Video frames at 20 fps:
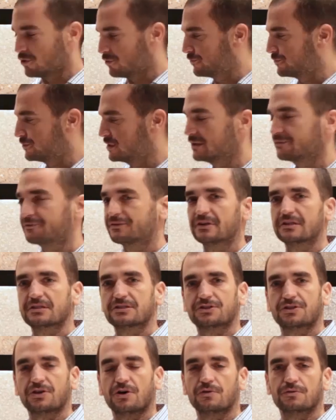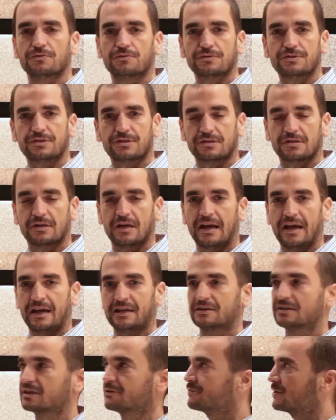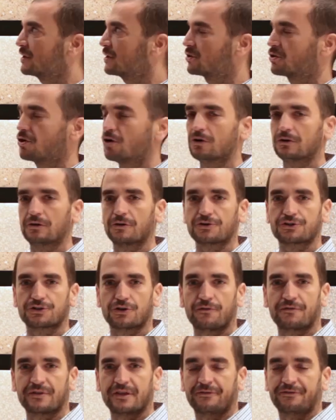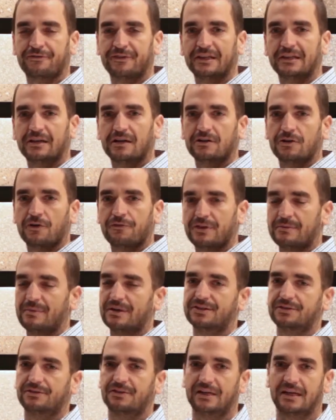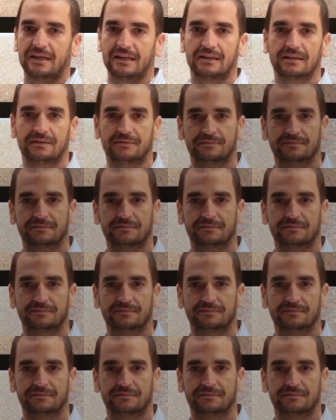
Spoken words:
of different stones and different colors of the filler of the material.